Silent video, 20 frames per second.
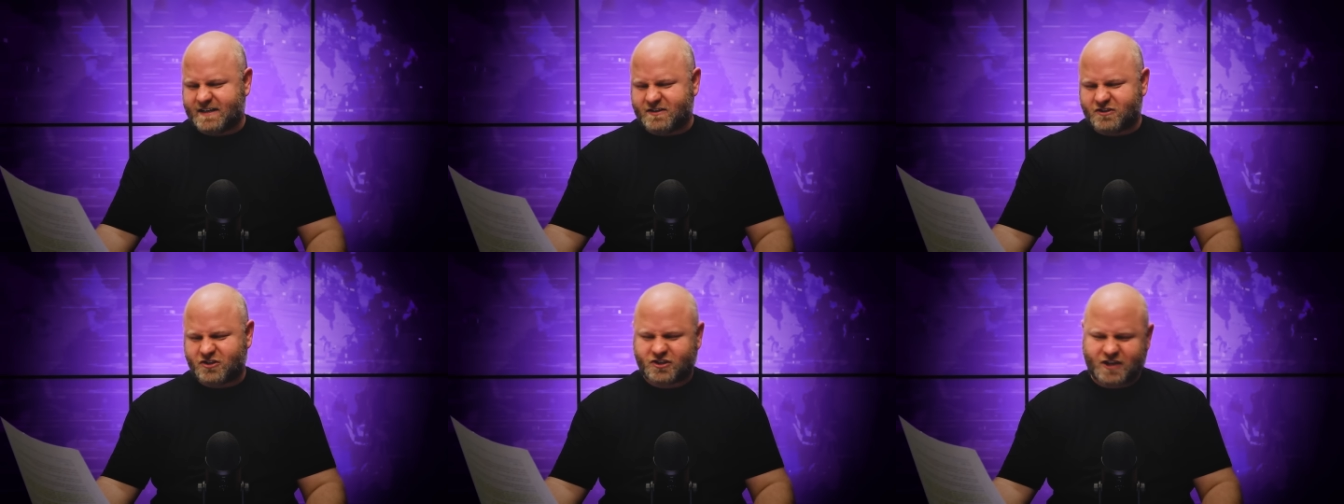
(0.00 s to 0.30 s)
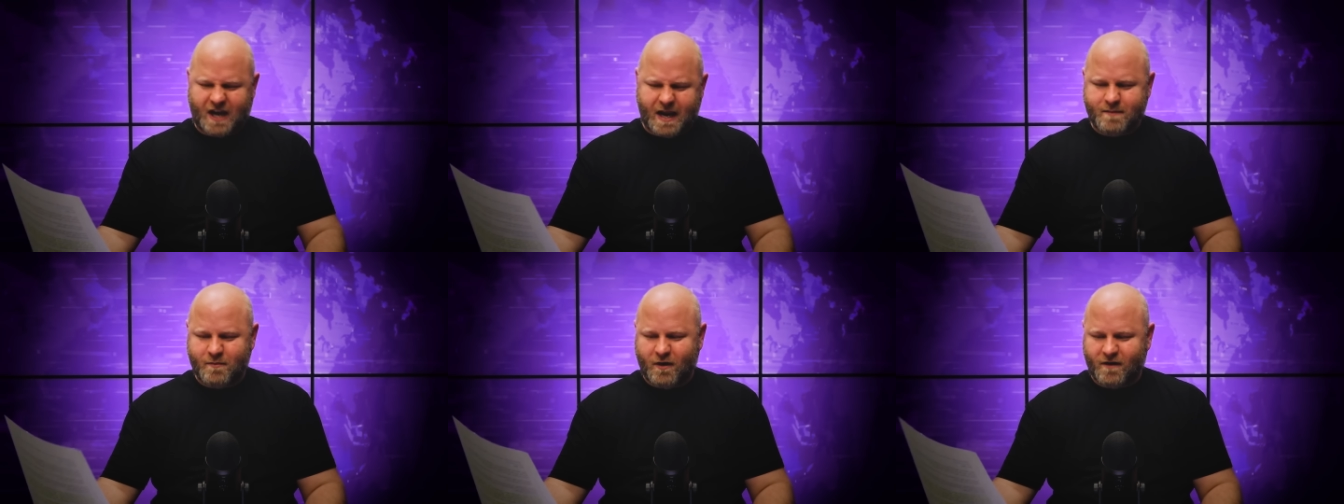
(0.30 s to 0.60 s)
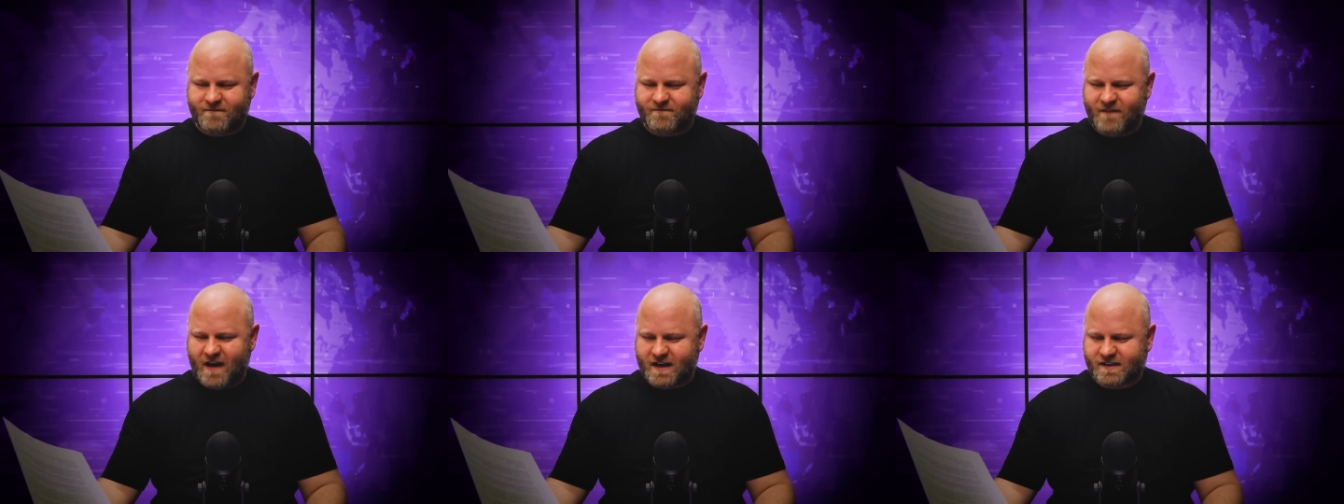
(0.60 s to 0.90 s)
and shame
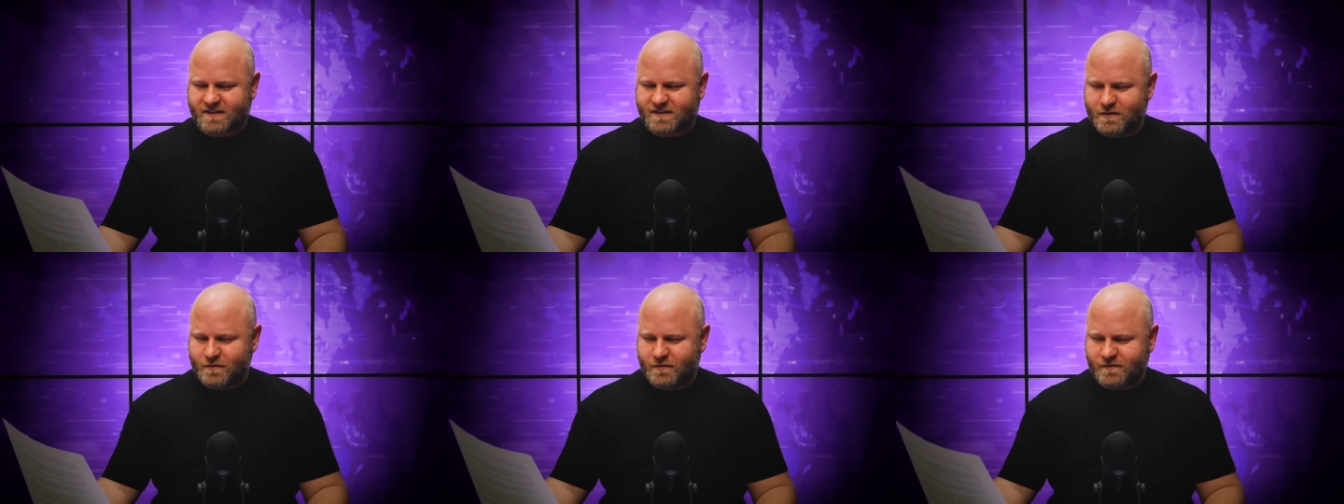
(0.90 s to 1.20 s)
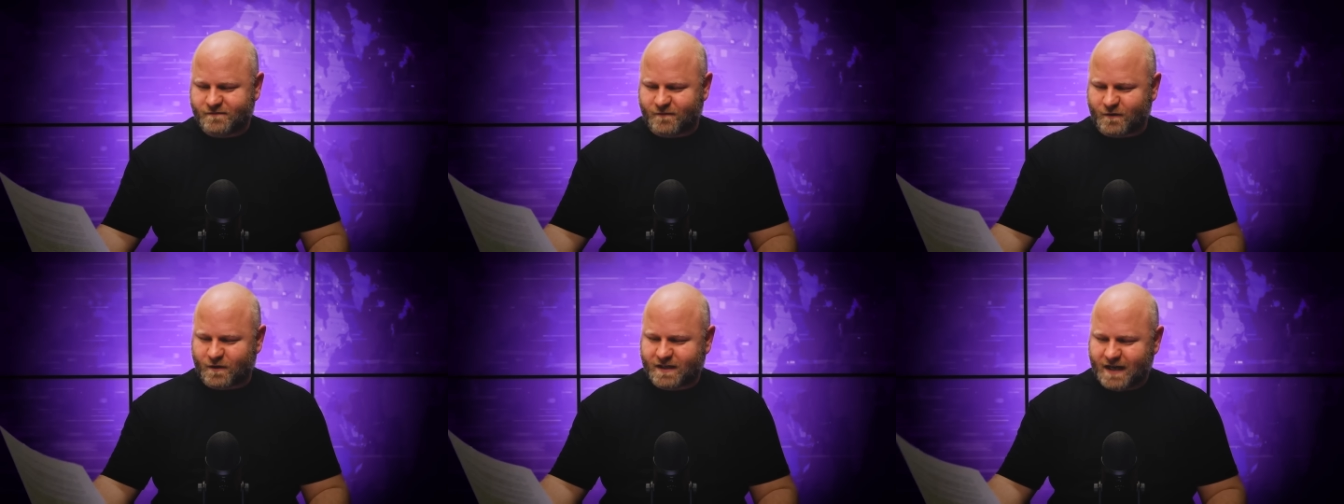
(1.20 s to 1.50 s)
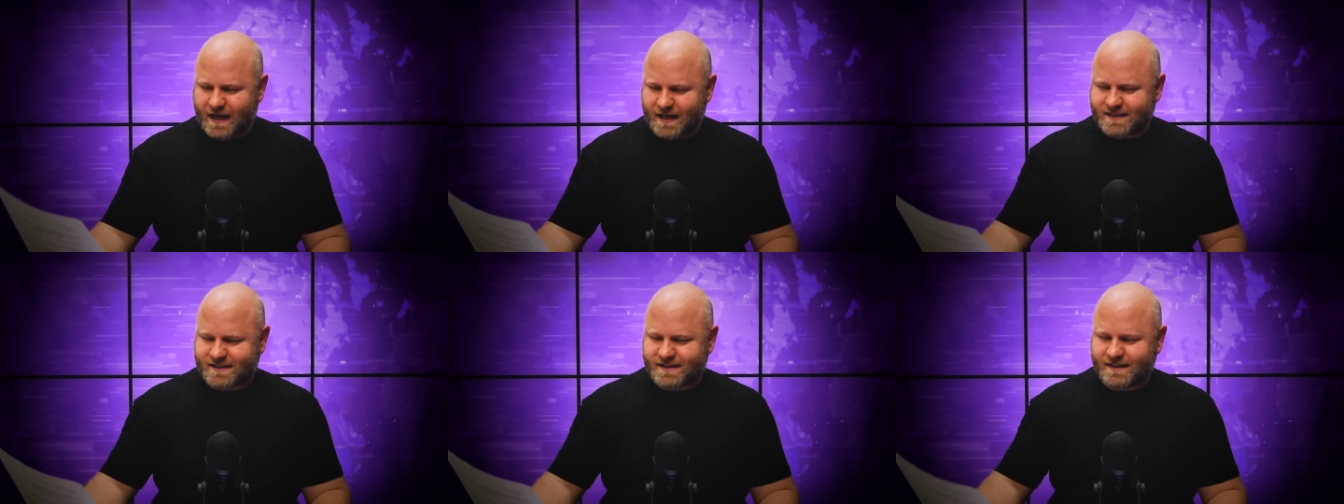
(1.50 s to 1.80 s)
on Fox News for
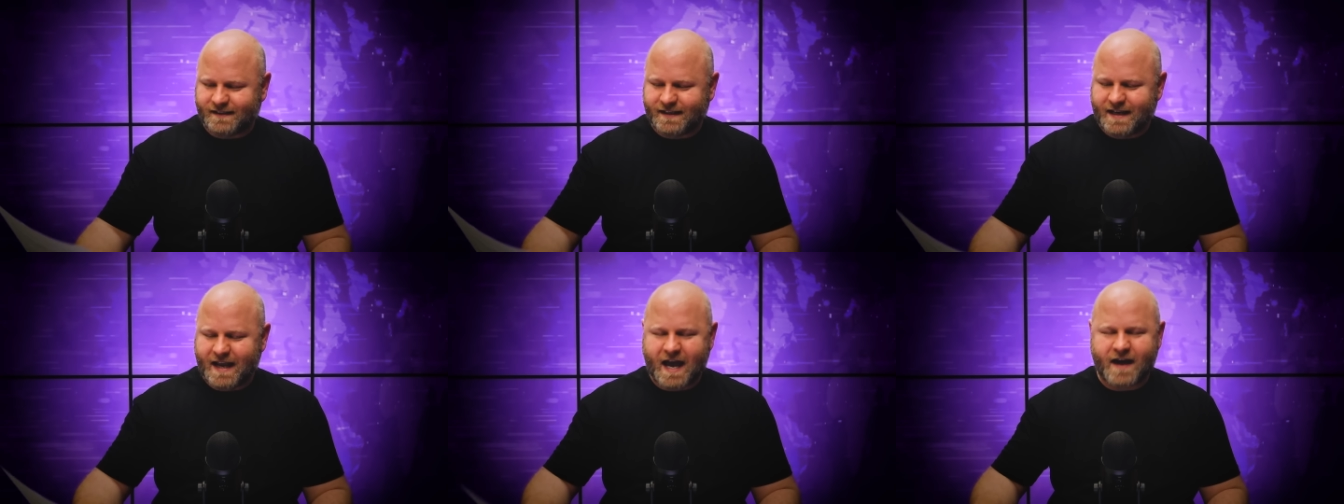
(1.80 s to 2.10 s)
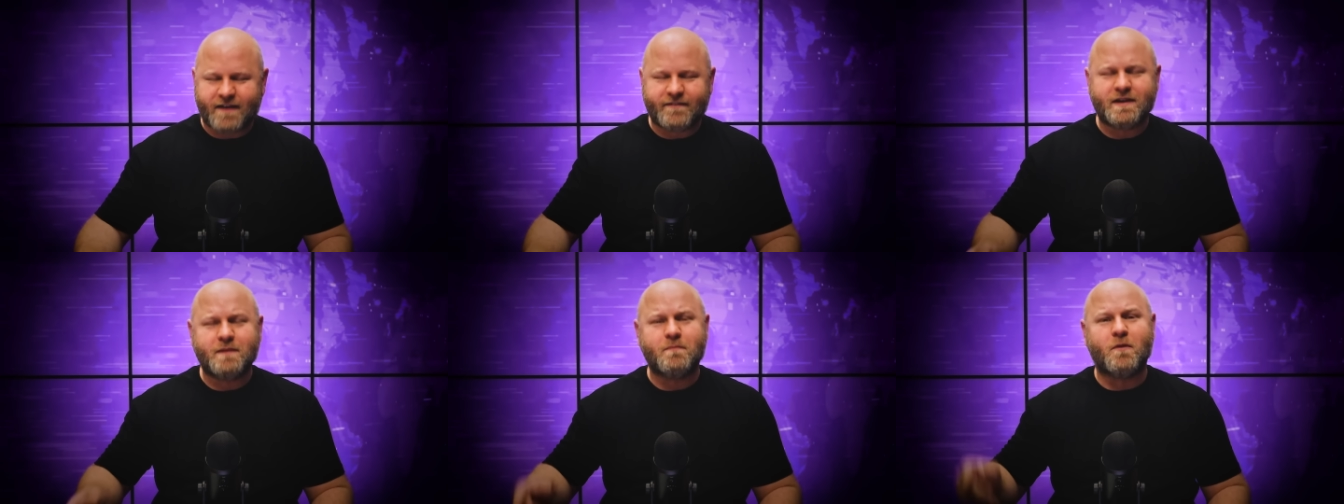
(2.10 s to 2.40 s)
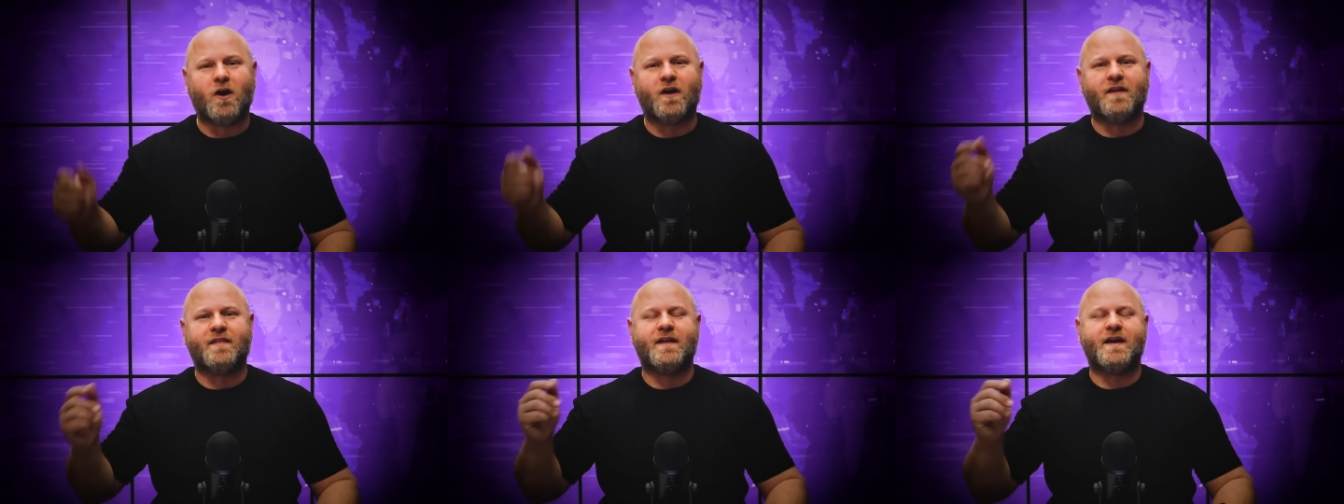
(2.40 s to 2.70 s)
constantly having him
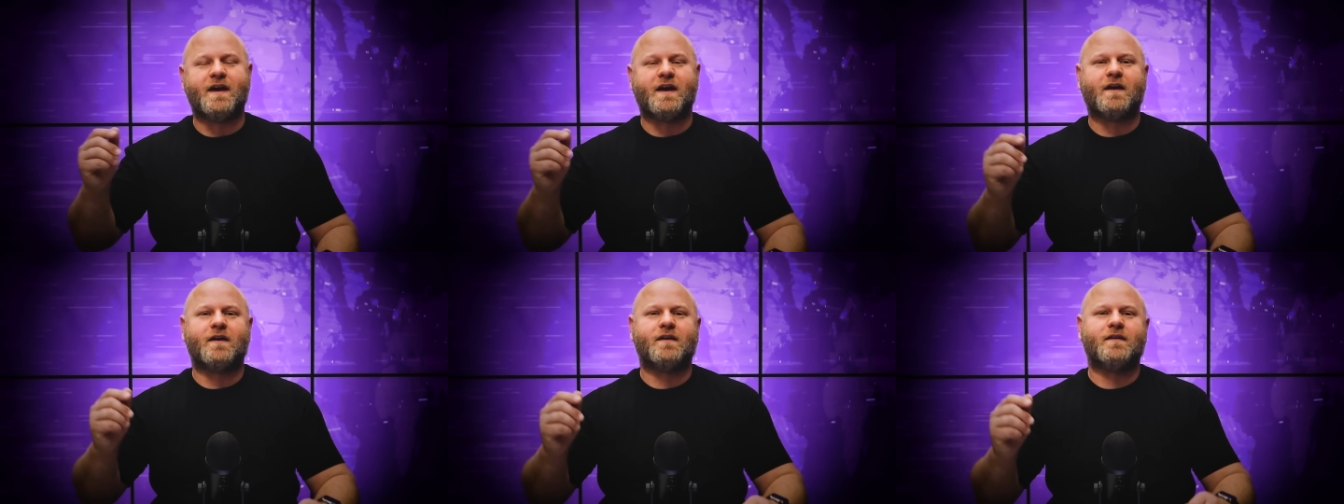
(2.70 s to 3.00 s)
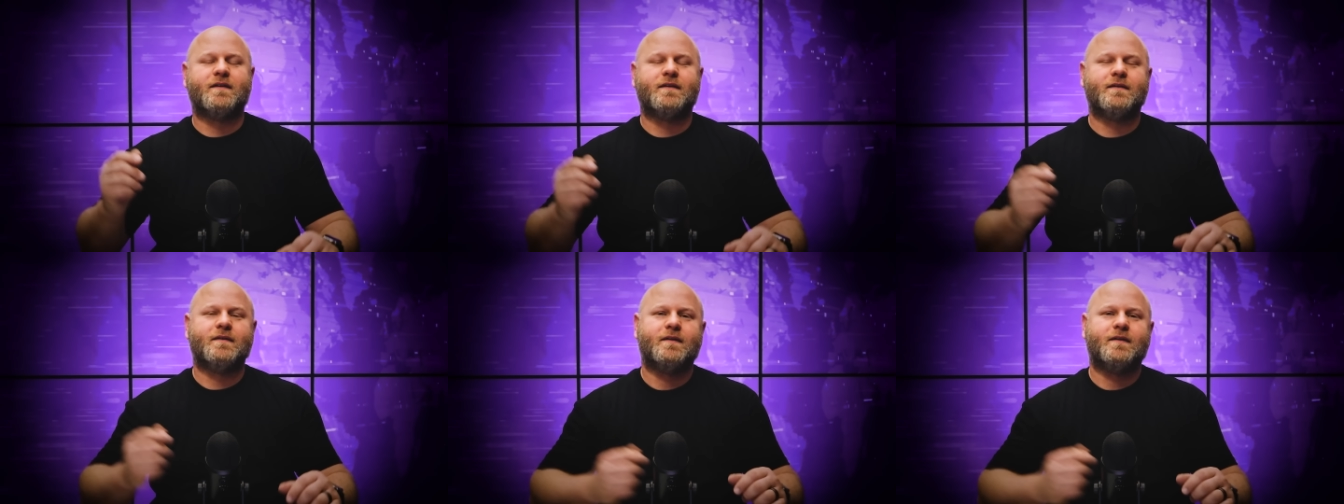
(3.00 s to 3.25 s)
on there.